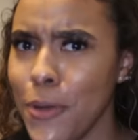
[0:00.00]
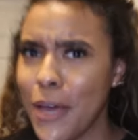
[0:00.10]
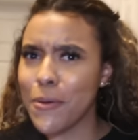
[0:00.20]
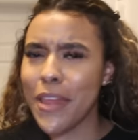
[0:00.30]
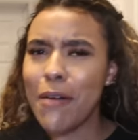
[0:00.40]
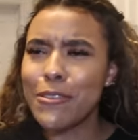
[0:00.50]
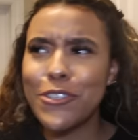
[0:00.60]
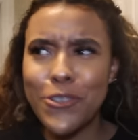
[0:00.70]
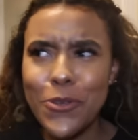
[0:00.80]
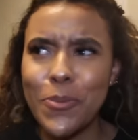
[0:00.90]
Okay, well that
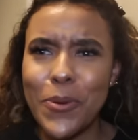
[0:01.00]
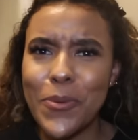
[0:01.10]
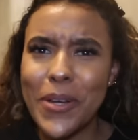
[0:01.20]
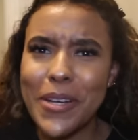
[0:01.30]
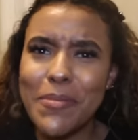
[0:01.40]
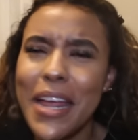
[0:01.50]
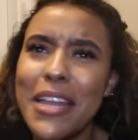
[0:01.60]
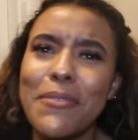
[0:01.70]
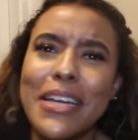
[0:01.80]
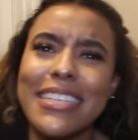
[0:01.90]
was super weird. But
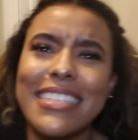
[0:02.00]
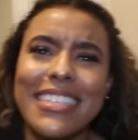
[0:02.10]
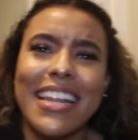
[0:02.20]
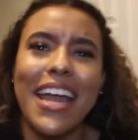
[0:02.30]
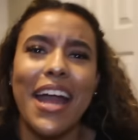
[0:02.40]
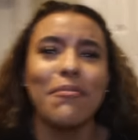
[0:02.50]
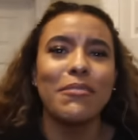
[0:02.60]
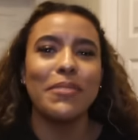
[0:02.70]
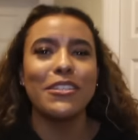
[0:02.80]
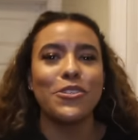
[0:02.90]
anyways, tonight I'm
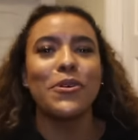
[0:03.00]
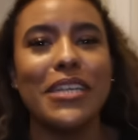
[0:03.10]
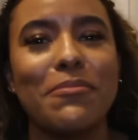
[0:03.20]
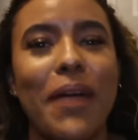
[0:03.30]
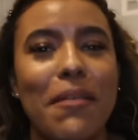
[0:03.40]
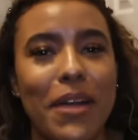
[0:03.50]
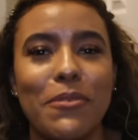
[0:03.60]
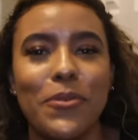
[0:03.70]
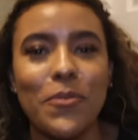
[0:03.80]
gonna be joined by my